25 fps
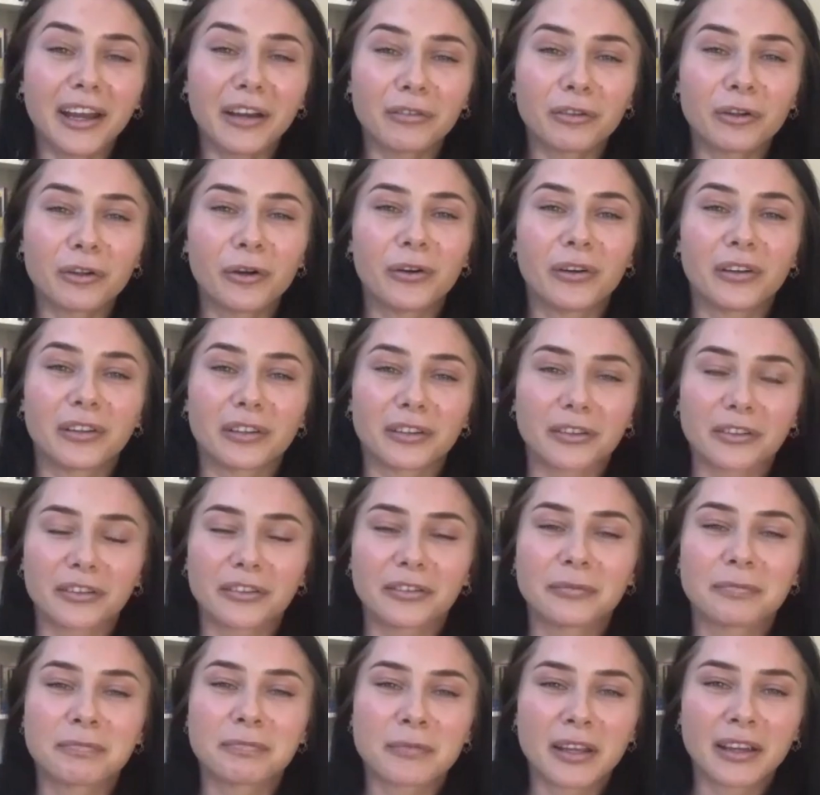
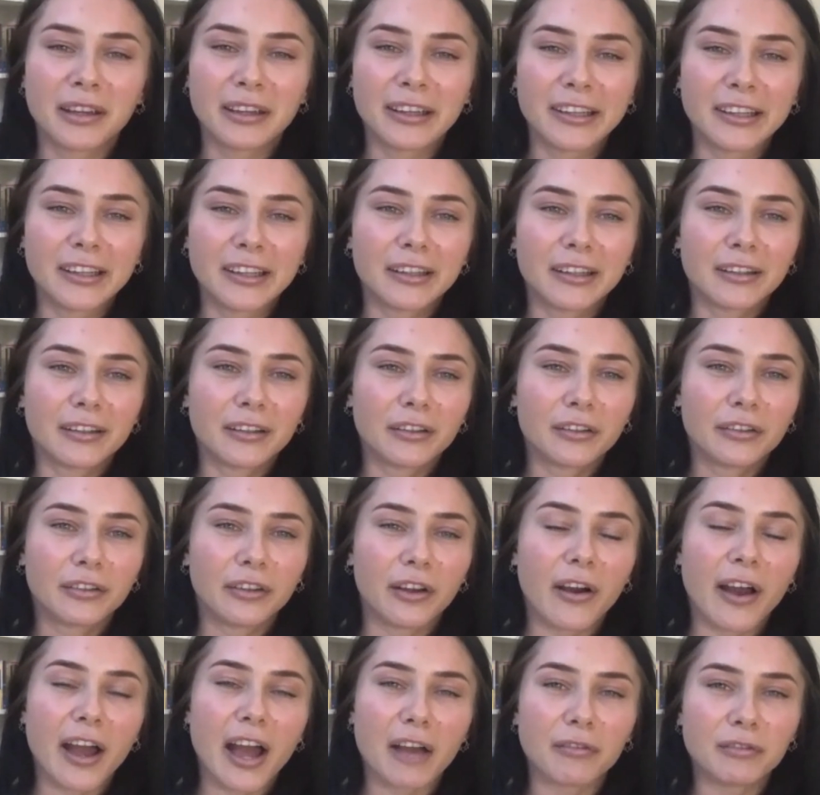course. So
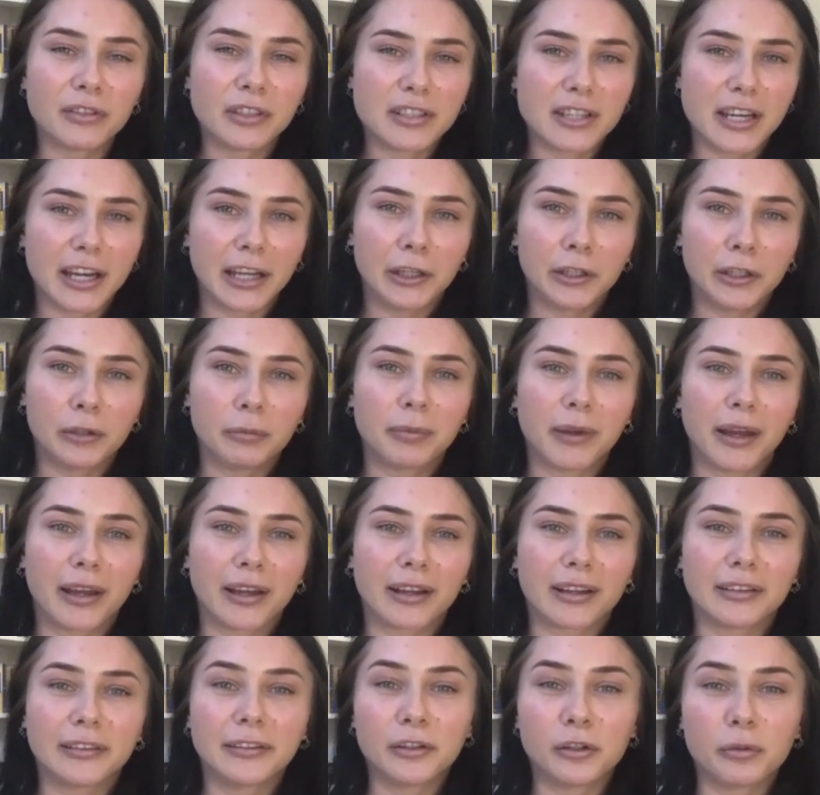I have to take you back
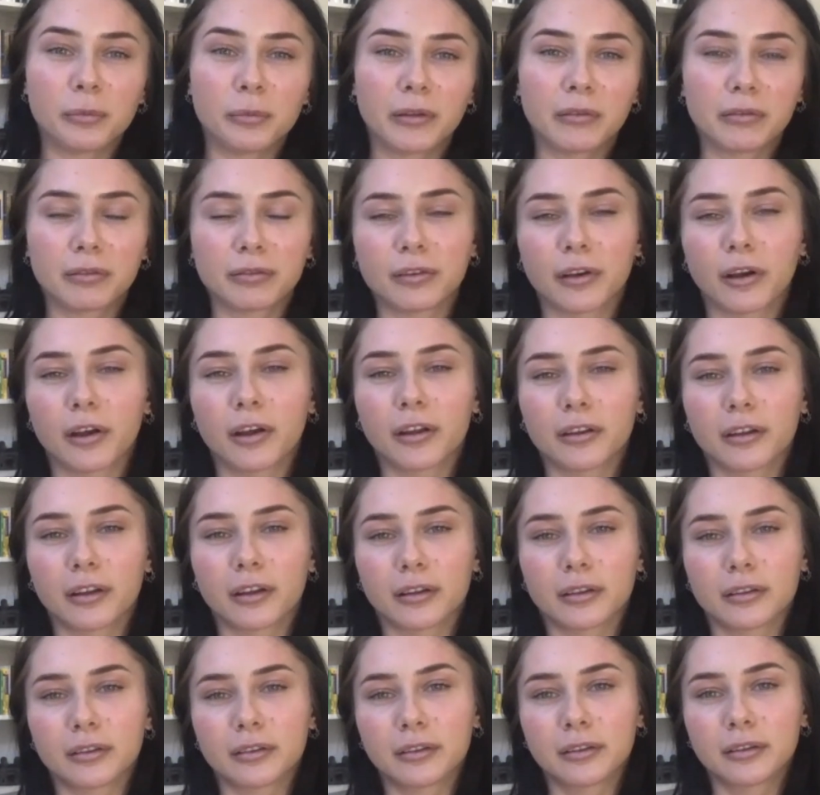a little bit
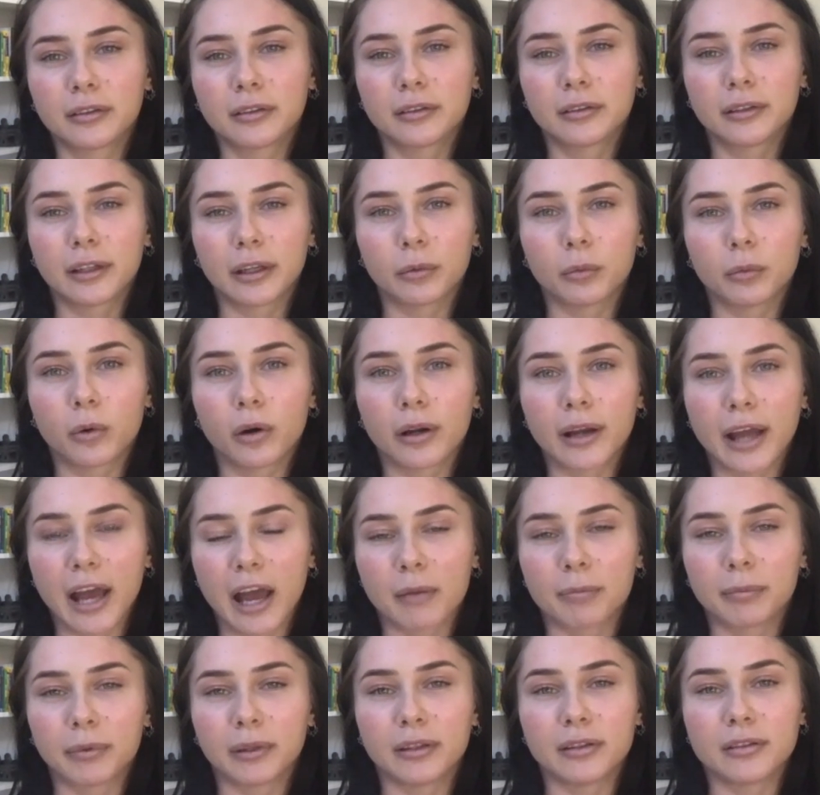further than what
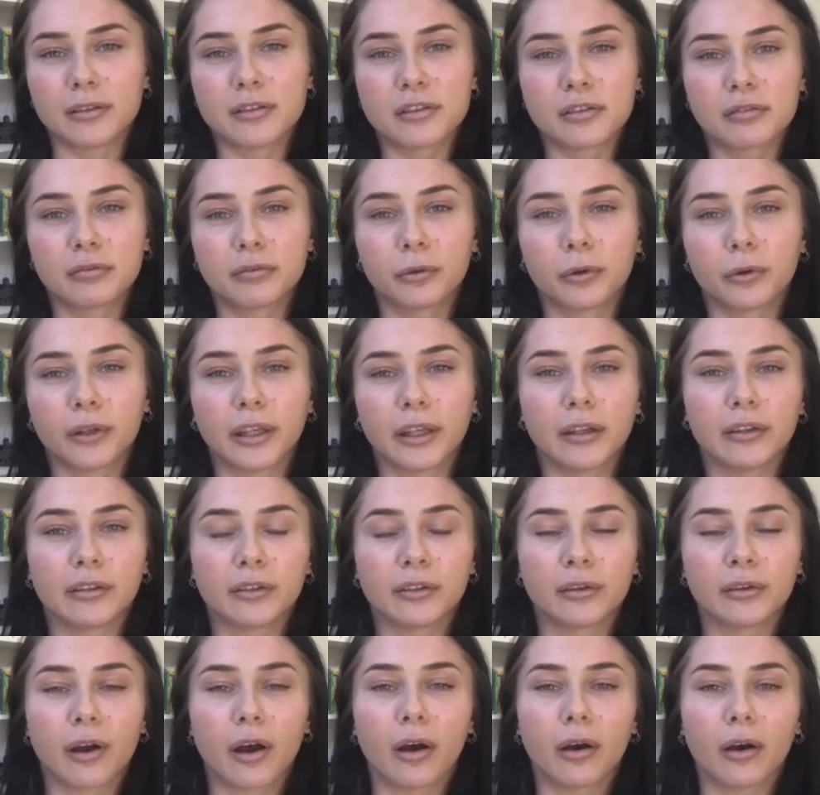happened 4 years
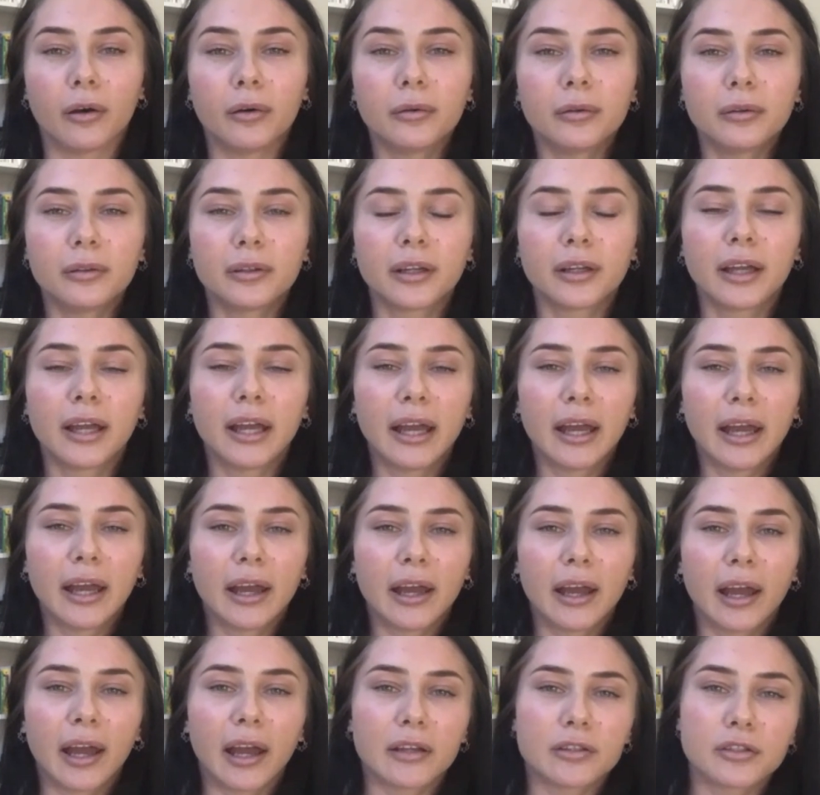ago.
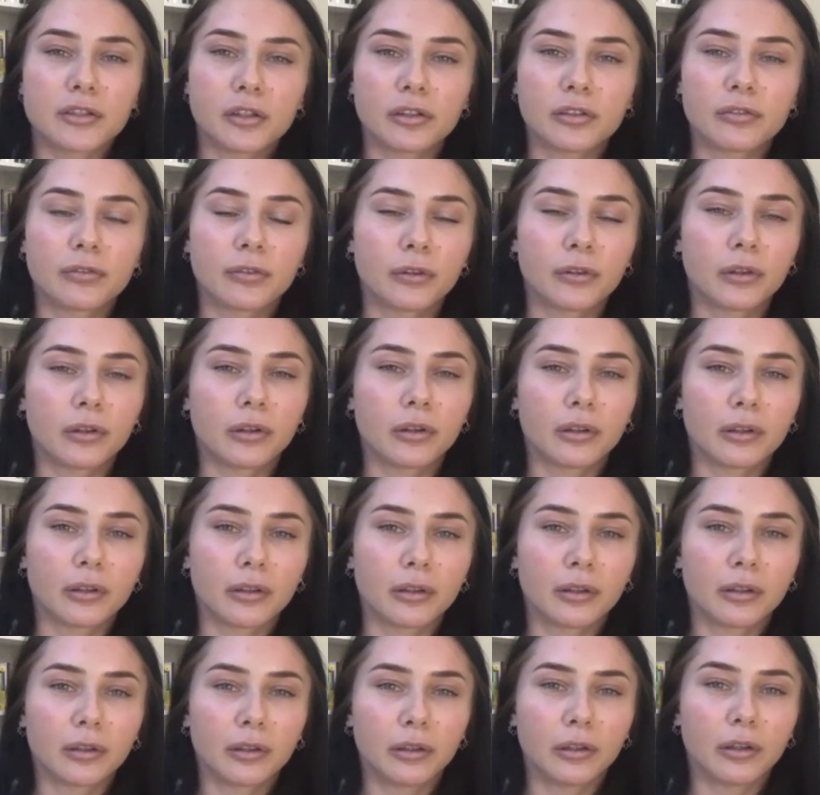And just for,
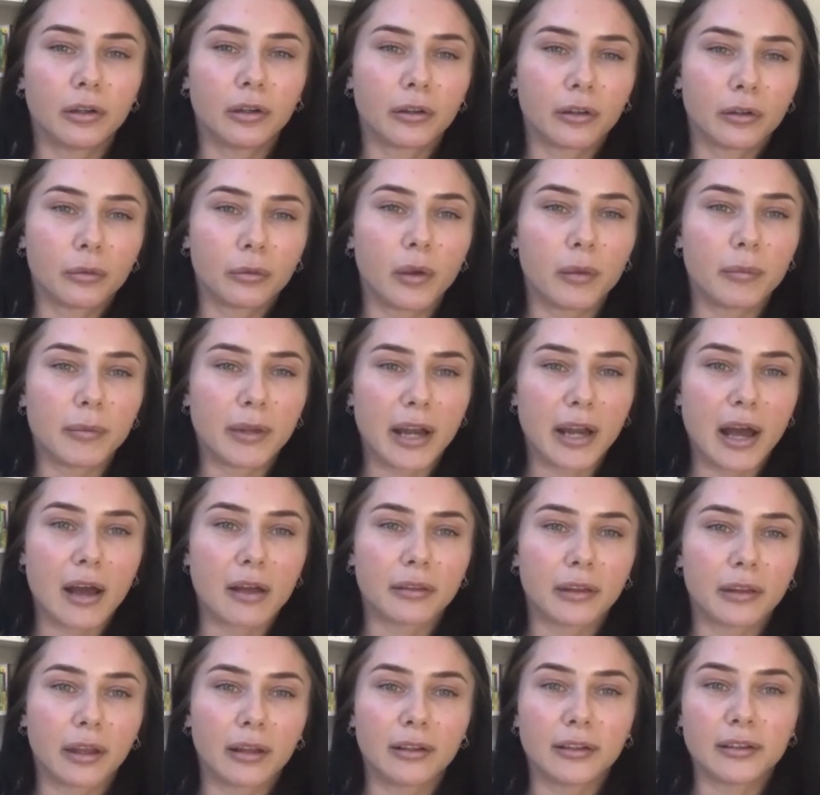the women out
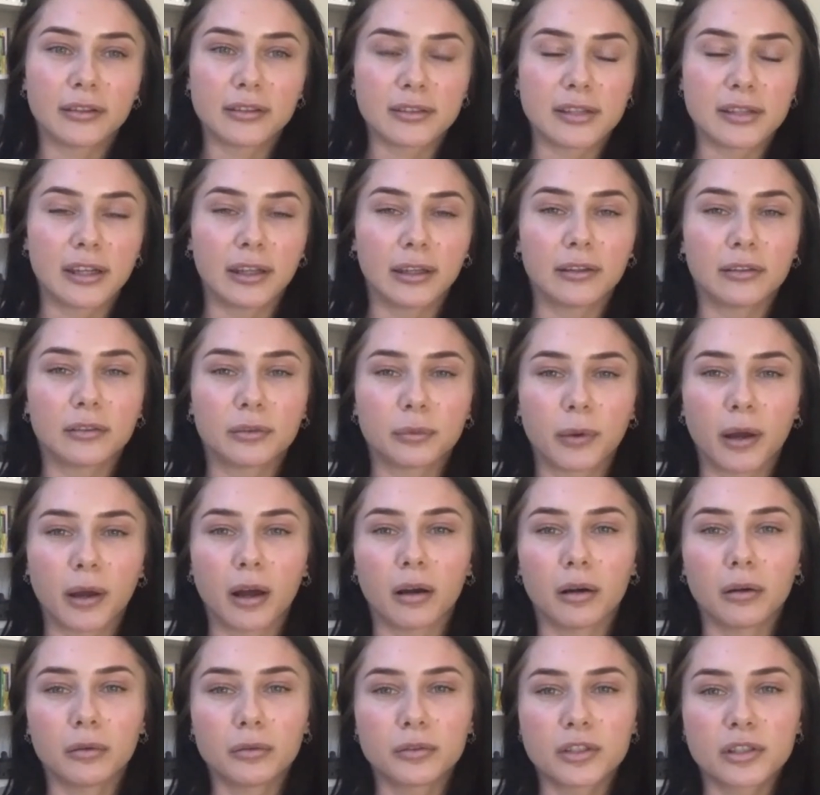there listening as
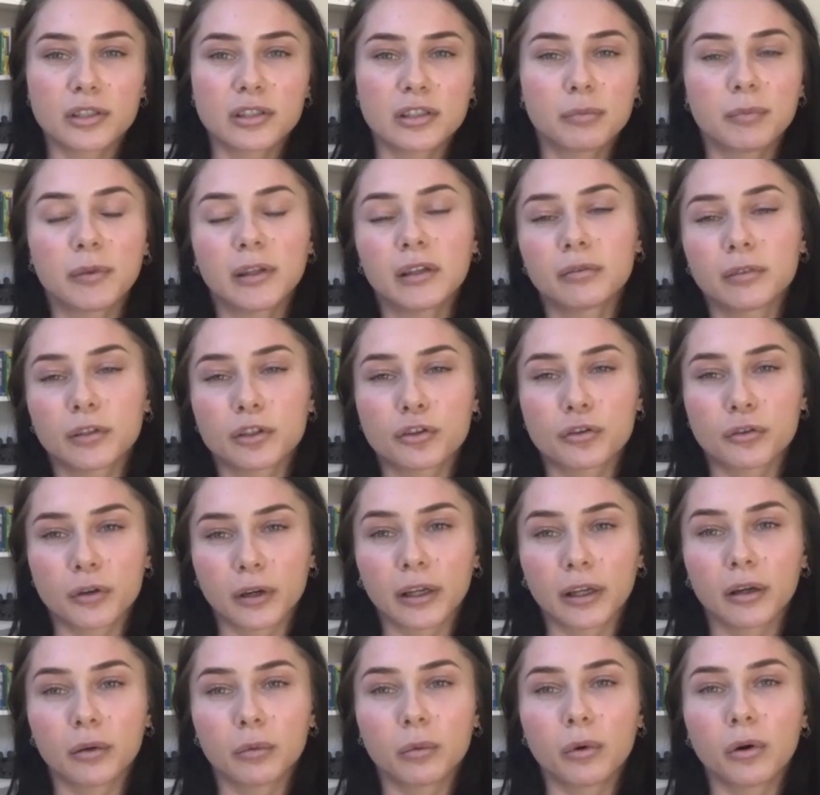well, just a bit of a
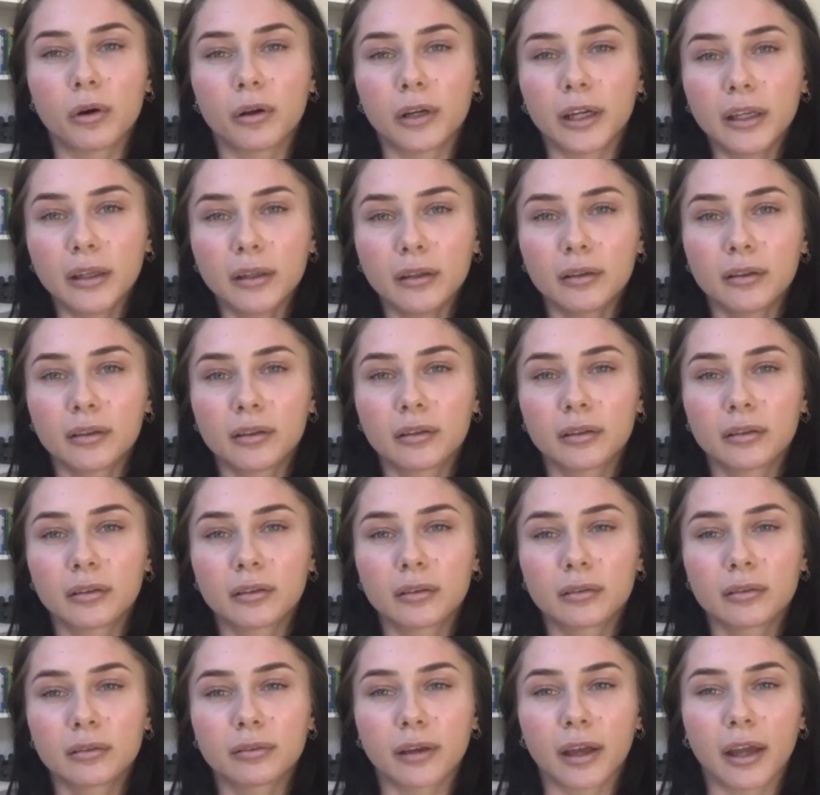trigger warning
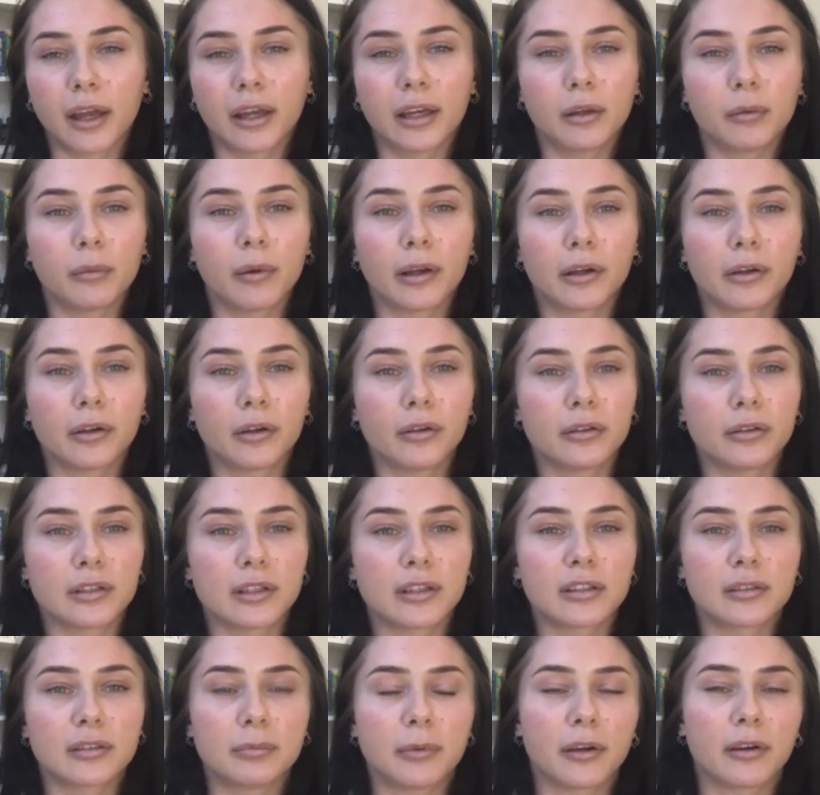for anyone who's
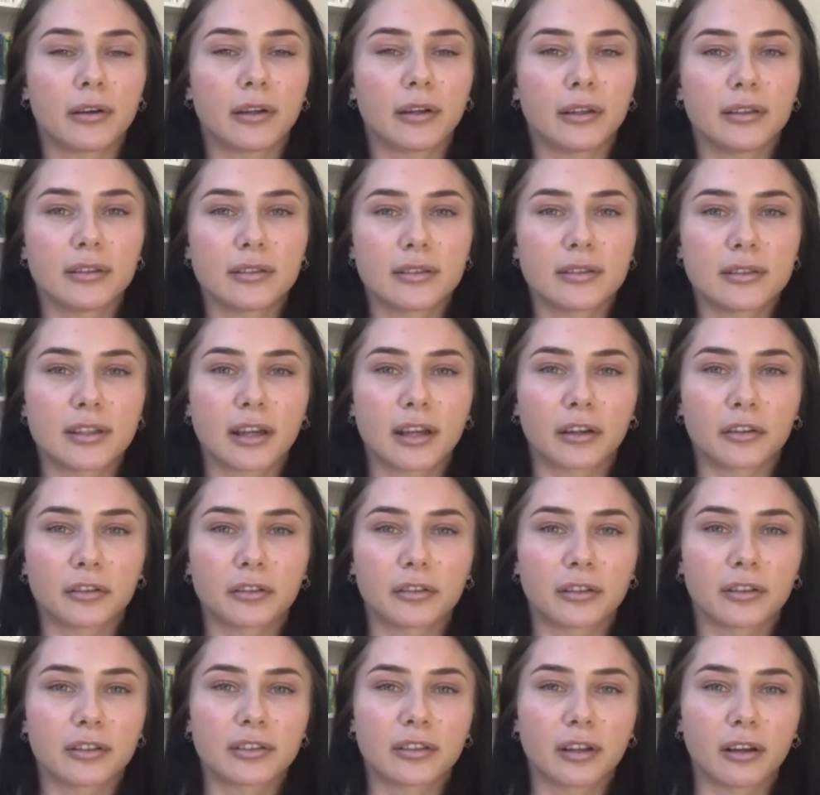experienced
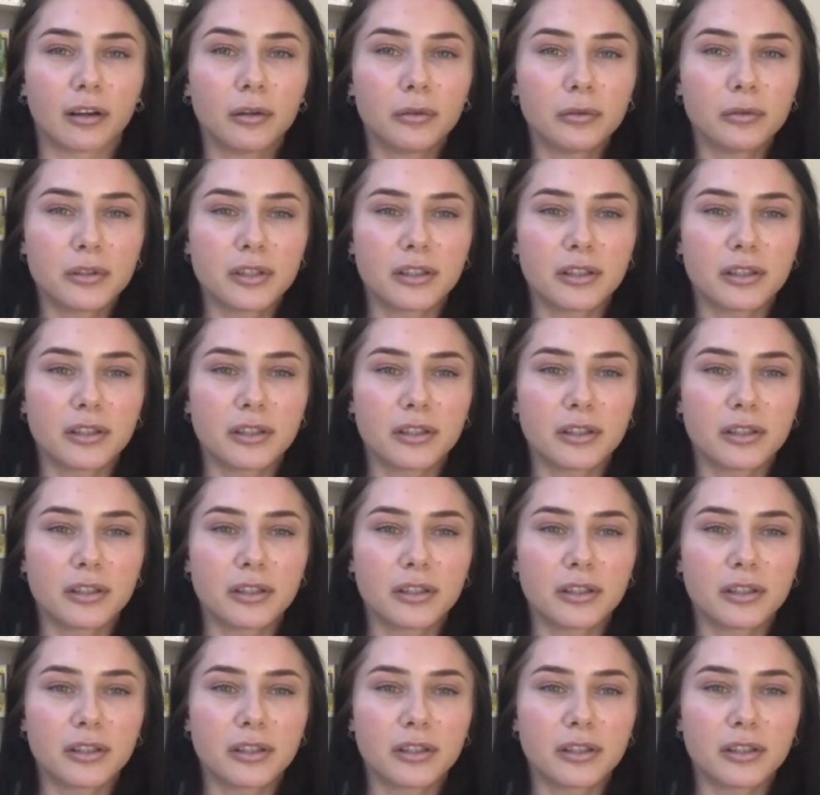sexual assault.